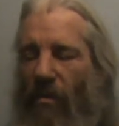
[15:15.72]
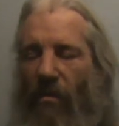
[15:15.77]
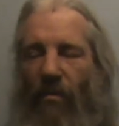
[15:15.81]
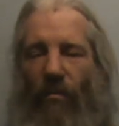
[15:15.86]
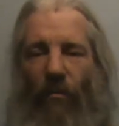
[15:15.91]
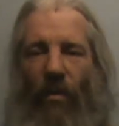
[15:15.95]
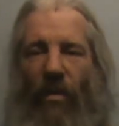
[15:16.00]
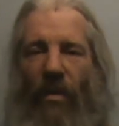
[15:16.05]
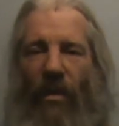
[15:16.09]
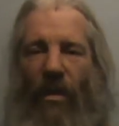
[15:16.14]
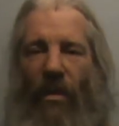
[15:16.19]

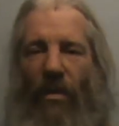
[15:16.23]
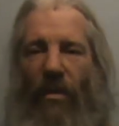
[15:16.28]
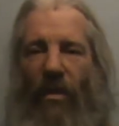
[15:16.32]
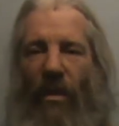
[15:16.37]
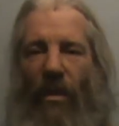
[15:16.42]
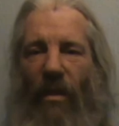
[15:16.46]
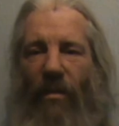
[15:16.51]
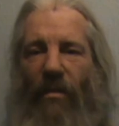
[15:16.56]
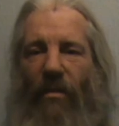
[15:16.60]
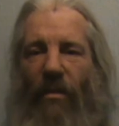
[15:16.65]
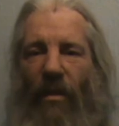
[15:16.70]
one kit
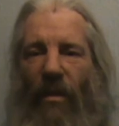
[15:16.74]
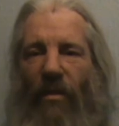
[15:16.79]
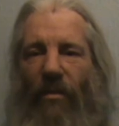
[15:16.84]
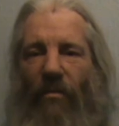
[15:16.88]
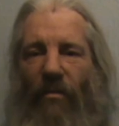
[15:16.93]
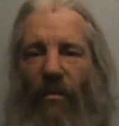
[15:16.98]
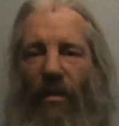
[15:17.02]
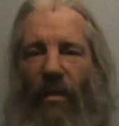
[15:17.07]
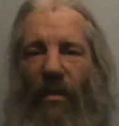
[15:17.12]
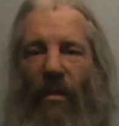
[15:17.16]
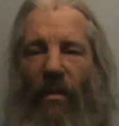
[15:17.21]
challenge
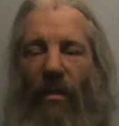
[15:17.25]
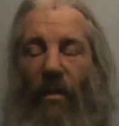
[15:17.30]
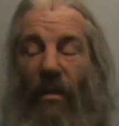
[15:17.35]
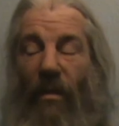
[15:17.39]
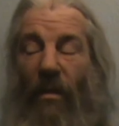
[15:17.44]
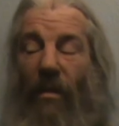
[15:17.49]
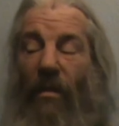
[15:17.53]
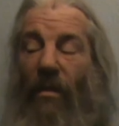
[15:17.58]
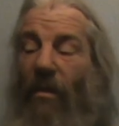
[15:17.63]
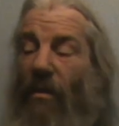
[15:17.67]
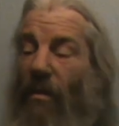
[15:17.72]
entry,
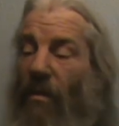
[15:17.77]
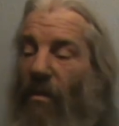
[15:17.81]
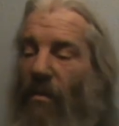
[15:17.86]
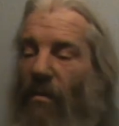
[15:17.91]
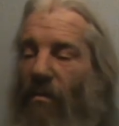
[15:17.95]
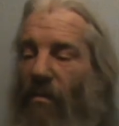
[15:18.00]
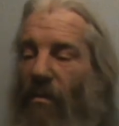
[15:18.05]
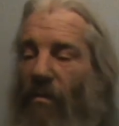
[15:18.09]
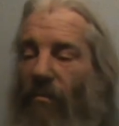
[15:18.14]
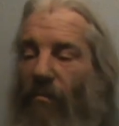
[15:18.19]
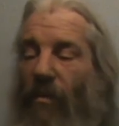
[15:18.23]

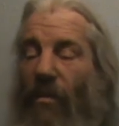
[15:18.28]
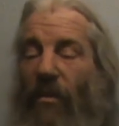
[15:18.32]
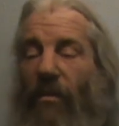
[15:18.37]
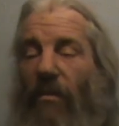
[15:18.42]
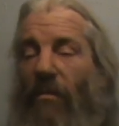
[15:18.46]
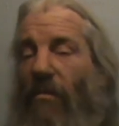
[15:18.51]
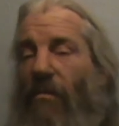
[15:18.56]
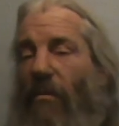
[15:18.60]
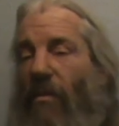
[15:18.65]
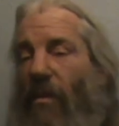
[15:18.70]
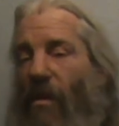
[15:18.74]

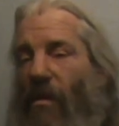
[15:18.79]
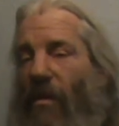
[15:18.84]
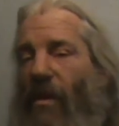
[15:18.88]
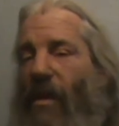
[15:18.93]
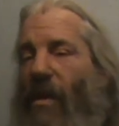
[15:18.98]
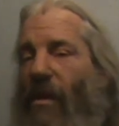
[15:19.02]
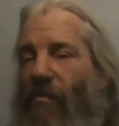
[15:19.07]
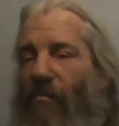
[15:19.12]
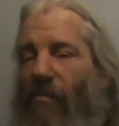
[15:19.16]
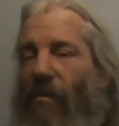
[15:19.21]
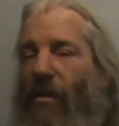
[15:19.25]
which turned
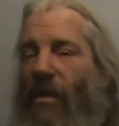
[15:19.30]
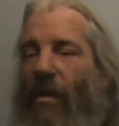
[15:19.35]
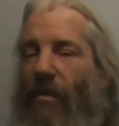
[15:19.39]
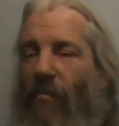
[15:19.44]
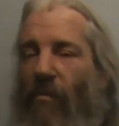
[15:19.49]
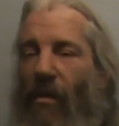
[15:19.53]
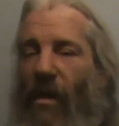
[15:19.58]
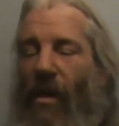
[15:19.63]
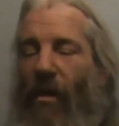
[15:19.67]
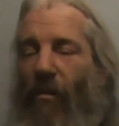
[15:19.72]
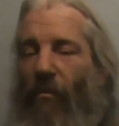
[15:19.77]
out really
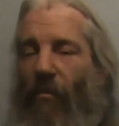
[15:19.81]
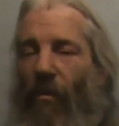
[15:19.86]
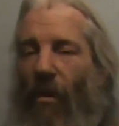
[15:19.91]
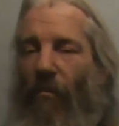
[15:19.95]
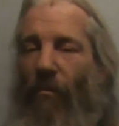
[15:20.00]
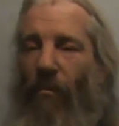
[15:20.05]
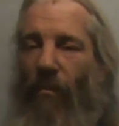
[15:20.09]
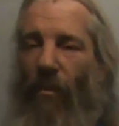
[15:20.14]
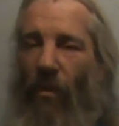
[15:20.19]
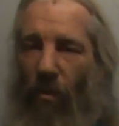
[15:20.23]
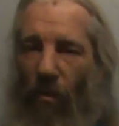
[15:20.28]
well.
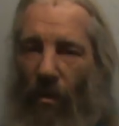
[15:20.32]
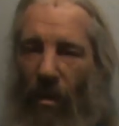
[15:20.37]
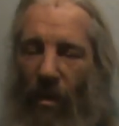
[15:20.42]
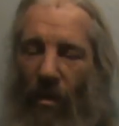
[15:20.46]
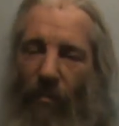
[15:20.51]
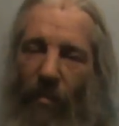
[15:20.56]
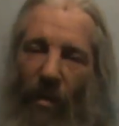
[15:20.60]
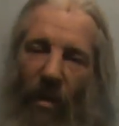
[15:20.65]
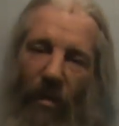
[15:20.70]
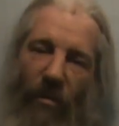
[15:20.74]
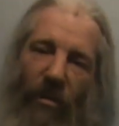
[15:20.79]
I'm not going
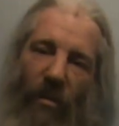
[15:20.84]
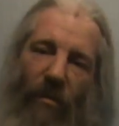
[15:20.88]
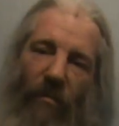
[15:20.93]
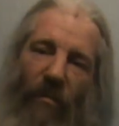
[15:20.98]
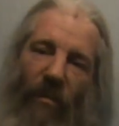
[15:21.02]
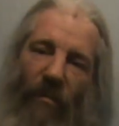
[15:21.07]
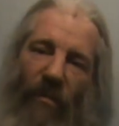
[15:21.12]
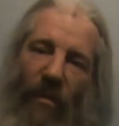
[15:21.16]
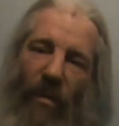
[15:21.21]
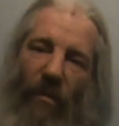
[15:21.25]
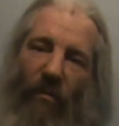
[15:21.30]
to post the
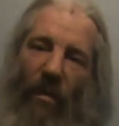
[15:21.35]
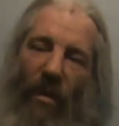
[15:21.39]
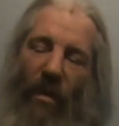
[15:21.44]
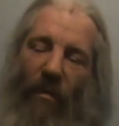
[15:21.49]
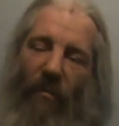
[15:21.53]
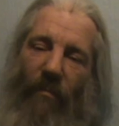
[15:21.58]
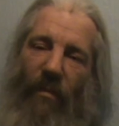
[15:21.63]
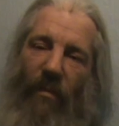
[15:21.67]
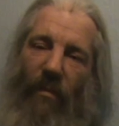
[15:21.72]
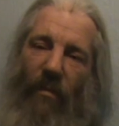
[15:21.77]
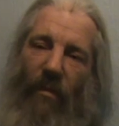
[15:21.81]
review
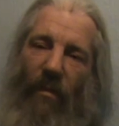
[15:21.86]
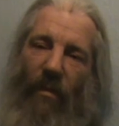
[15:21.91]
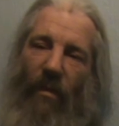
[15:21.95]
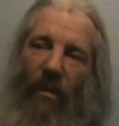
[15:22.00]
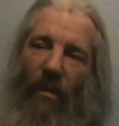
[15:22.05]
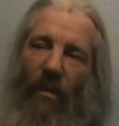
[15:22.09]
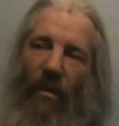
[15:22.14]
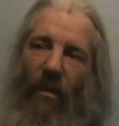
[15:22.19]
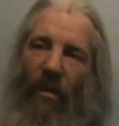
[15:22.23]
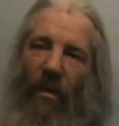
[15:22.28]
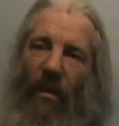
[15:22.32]
up
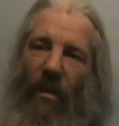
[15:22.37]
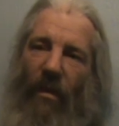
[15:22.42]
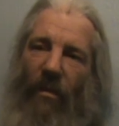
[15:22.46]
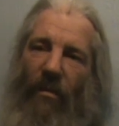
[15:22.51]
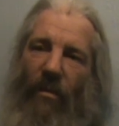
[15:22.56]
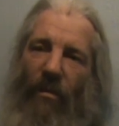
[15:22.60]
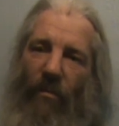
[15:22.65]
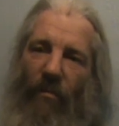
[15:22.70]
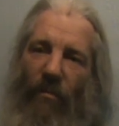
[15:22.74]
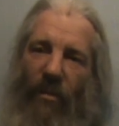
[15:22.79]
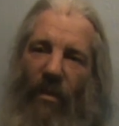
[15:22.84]

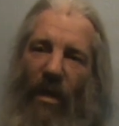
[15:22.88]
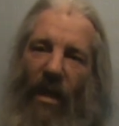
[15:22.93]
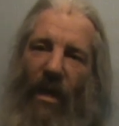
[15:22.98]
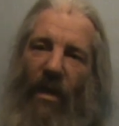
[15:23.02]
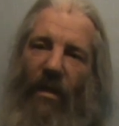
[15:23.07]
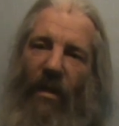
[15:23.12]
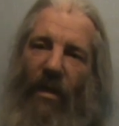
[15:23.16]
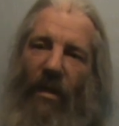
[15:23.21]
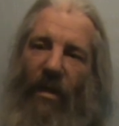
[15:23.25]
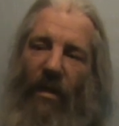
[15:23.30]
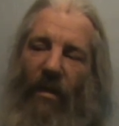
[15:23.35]
until
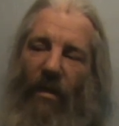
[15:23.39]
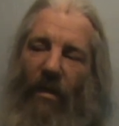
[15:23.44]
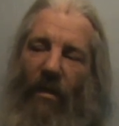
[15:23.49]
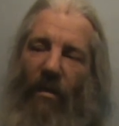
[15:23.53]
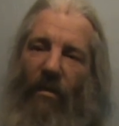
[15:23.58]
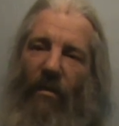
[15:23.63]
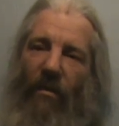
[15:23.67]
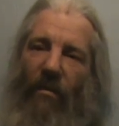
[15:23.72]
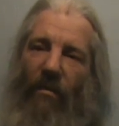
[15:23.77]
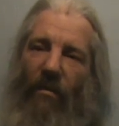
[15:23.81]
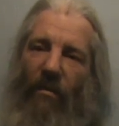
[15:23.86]
Saturday
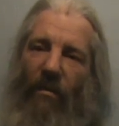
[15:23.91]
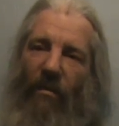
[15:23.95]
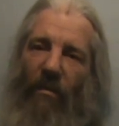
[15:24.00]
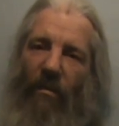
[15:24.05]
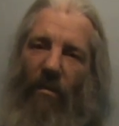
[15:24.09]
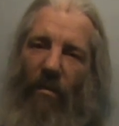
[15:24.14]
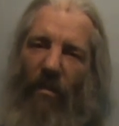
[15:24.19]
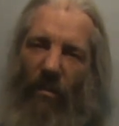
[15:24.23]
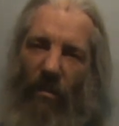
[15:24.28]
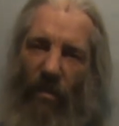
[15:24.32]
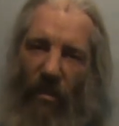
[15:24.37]

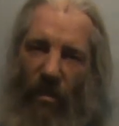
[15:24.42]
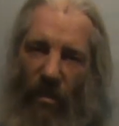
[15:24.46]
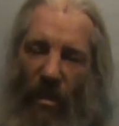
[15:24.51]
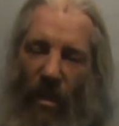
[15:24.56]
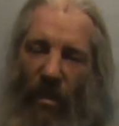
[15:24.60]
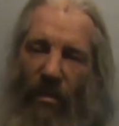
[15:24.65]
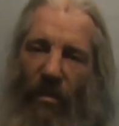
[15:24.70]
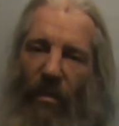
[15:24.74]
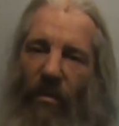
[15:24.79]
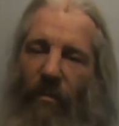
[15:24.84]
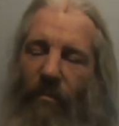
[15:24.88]
because of the
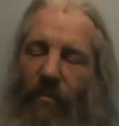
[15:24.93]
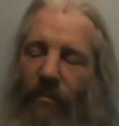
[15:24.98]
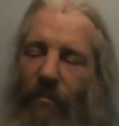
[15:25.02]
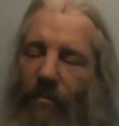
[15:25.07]
judging.